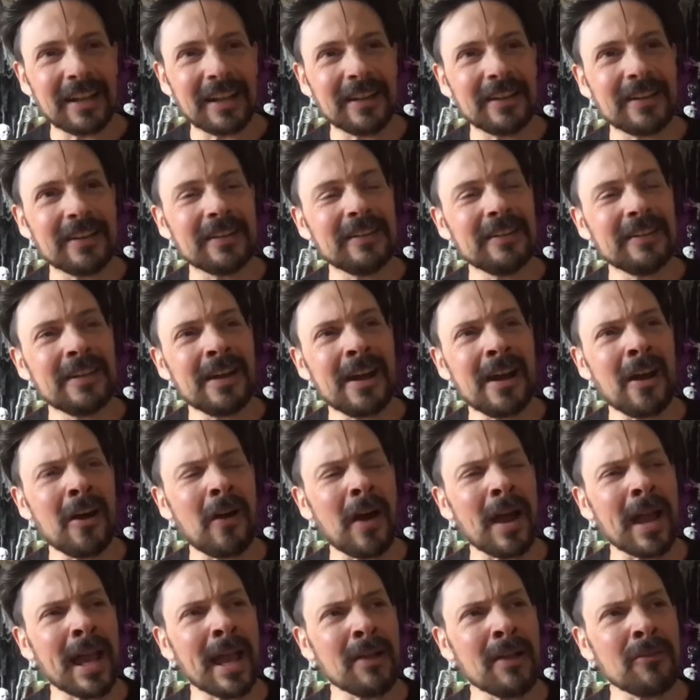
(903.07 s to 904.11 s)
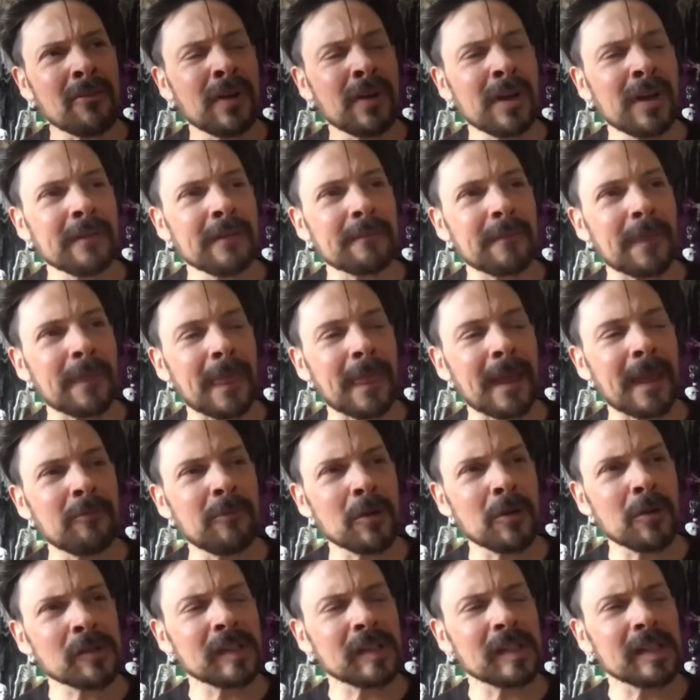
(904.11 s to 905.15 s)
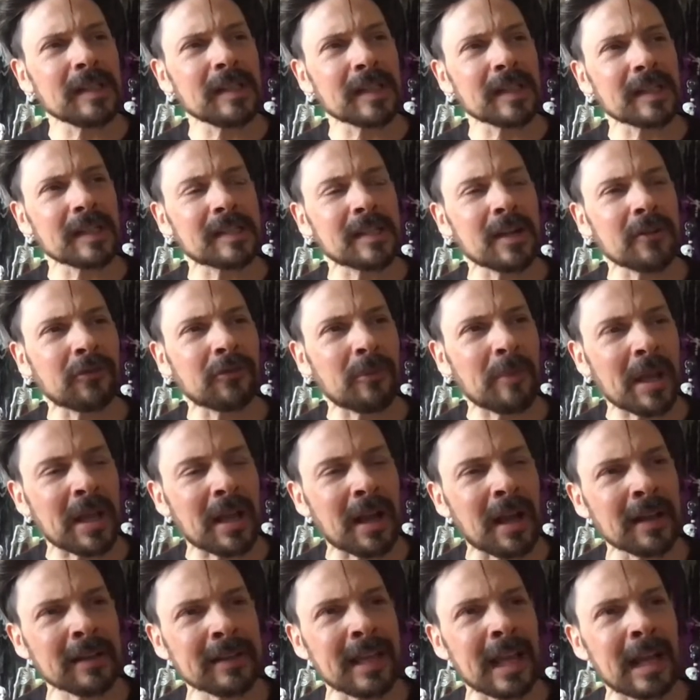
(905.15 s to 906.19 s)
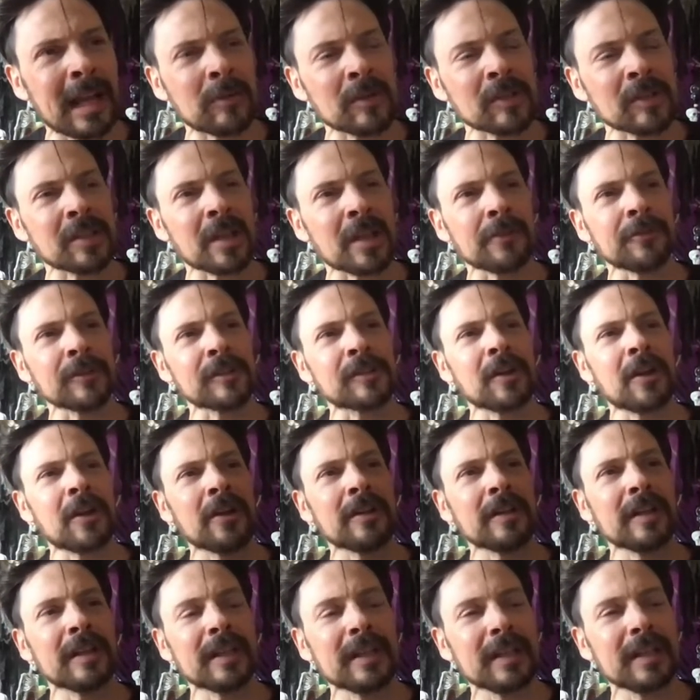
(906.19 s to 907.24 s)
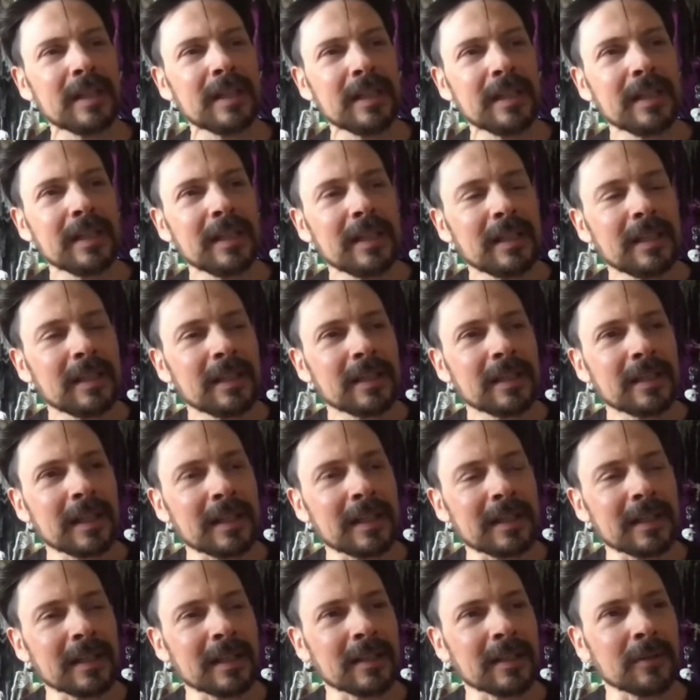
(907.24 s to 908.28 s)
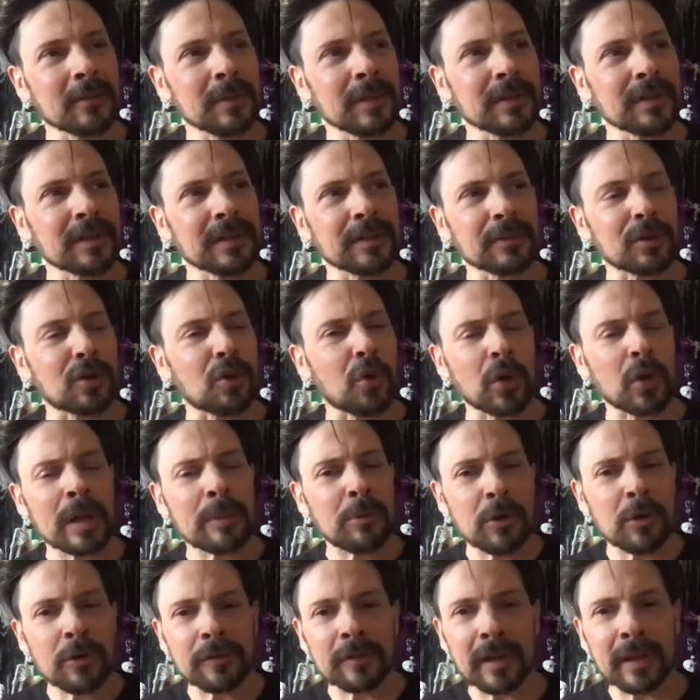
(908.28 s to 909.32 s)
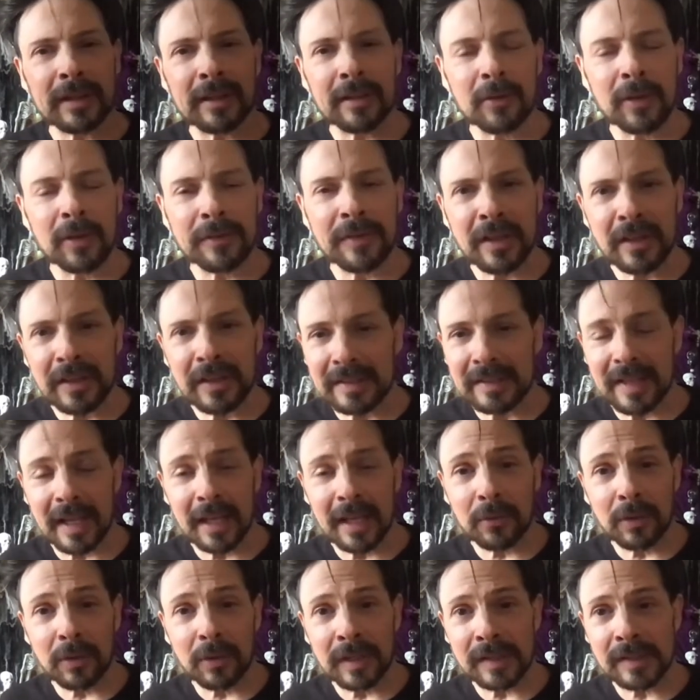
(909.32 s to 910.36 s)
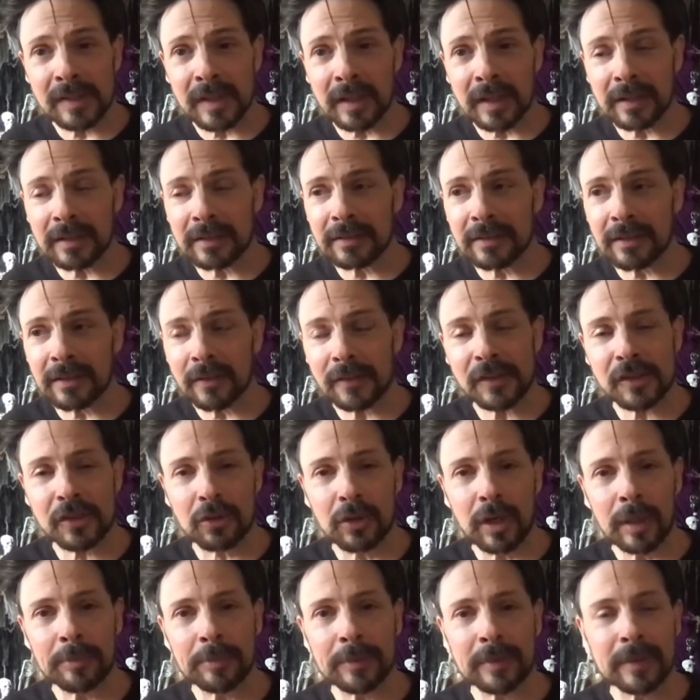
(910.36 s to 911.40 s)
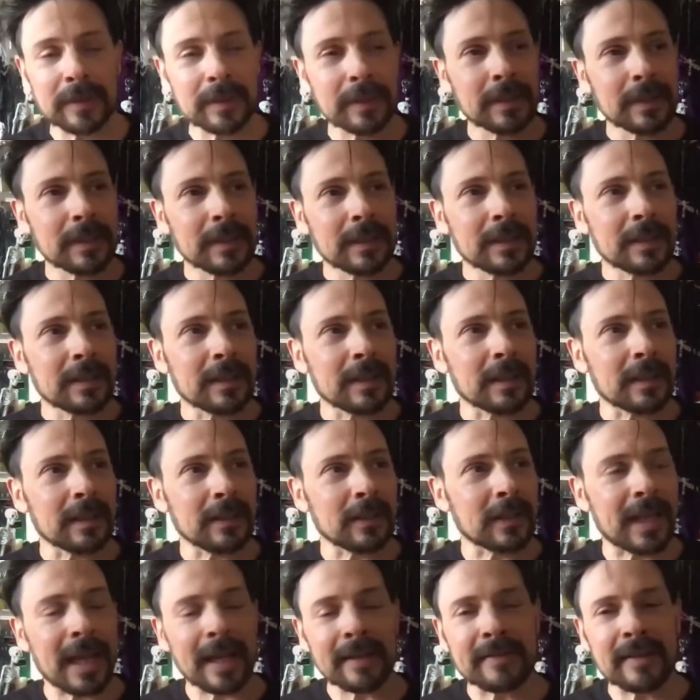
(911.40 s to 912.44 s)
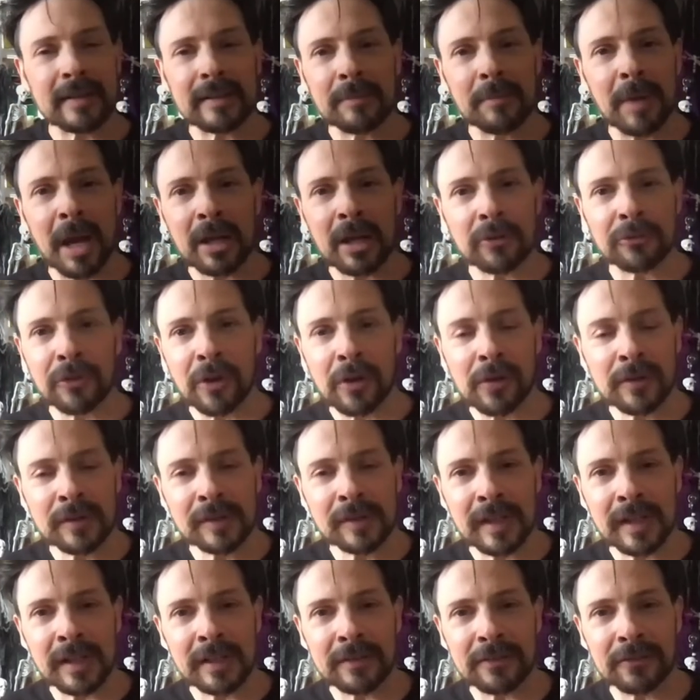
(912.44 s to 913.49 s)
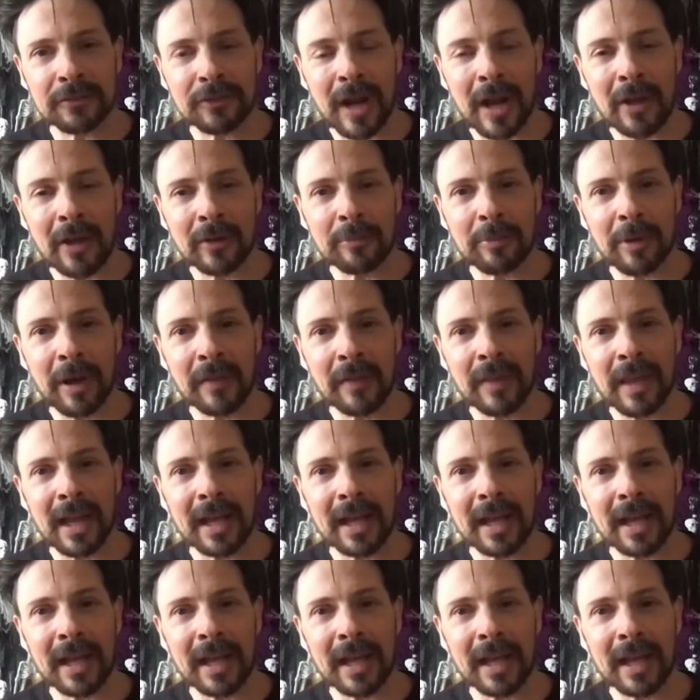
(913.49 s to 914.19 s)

No, I have mostly like stuff from like on-camera stuff. It's hard to like when you're in a recording booth, like the only thing you could take really is like, the script. You can't take the microphones. They frown upon that.